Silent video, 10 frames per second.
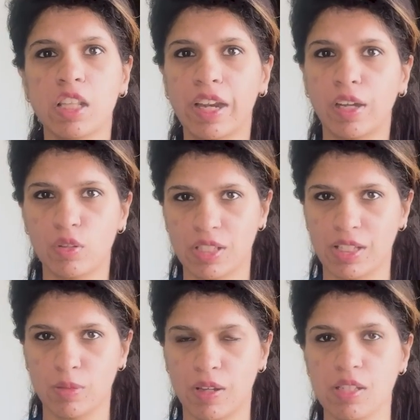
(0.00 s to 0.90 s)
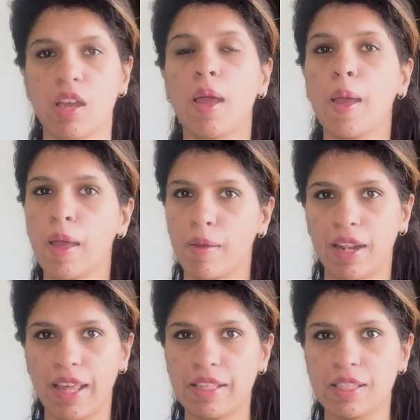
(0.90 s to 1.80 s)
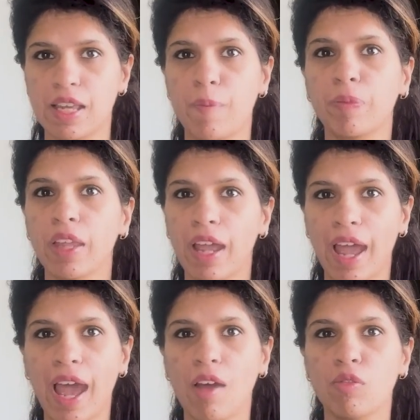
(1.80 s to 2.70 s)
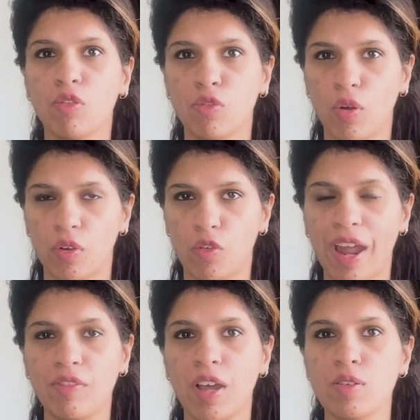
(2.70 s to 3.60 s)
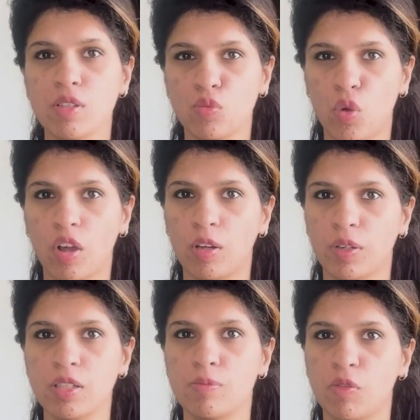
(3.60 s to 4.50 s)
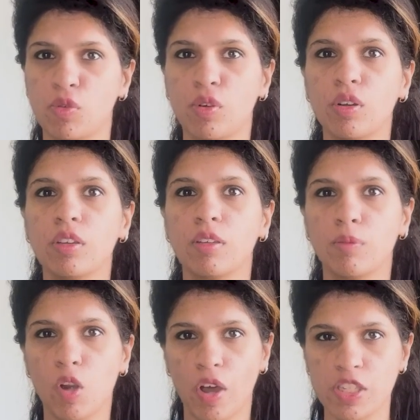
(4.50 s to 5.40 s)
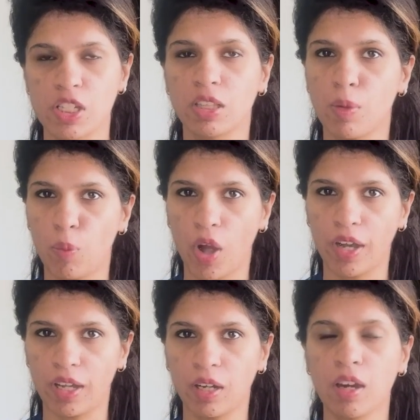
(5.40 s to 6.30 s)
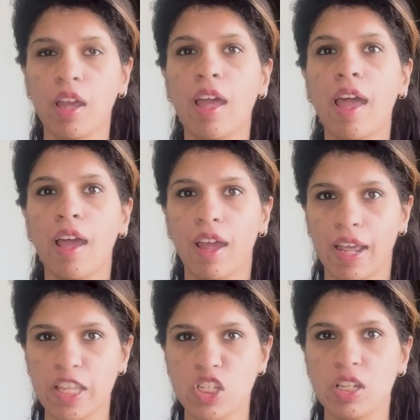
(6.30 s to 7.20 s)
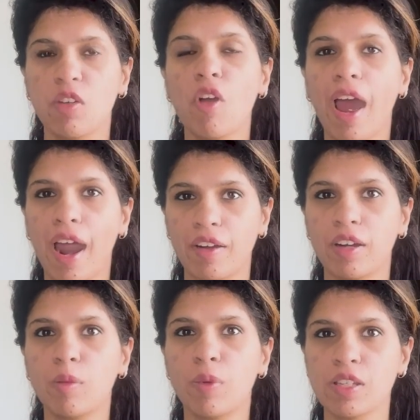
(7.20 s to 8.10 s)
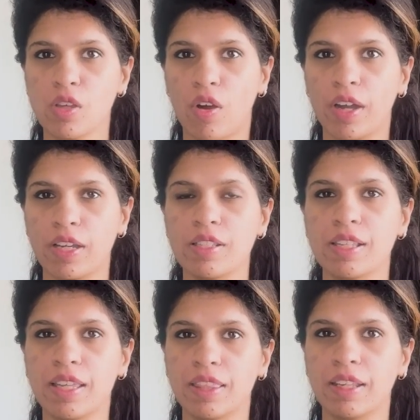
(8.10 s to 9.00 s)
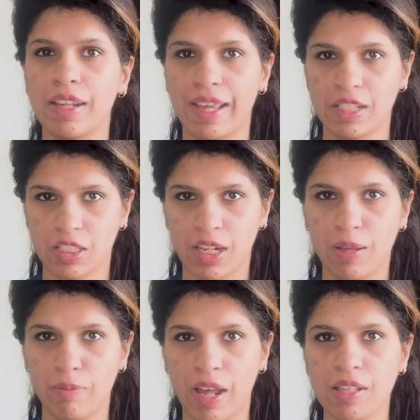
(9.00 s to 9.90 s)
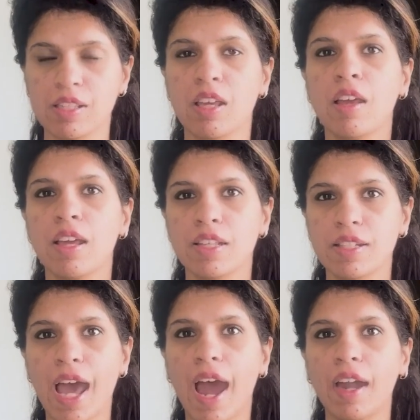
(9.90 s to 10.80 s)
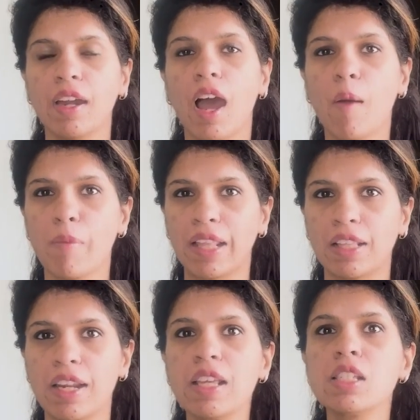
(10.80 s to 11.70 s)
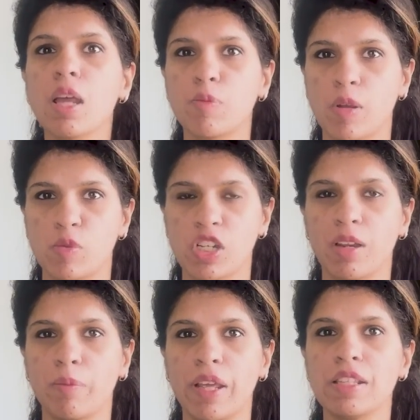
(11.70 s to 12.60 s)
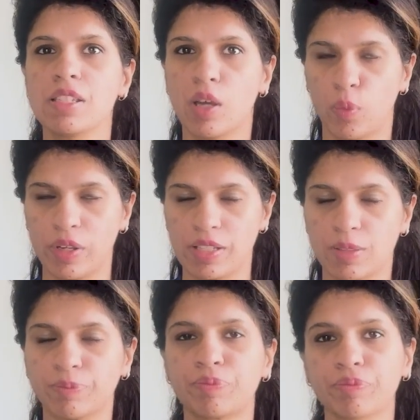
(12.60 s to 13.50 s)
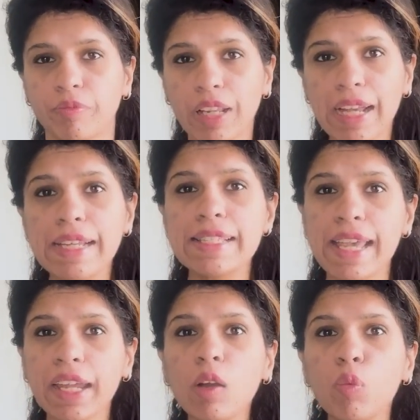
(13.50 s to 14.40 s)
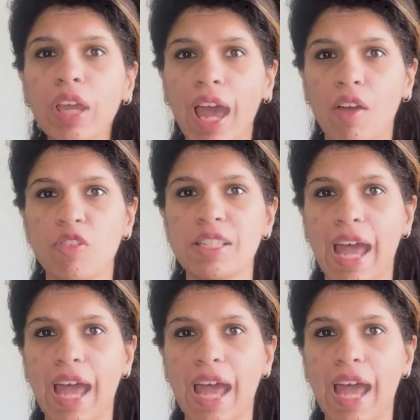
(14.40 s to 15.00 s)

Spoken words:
3 to 6 months. Let's say have 5,000 followers before launching the product, achieve 100 plus orders in the next 3 months, start a monthly subscription based service. Second we have is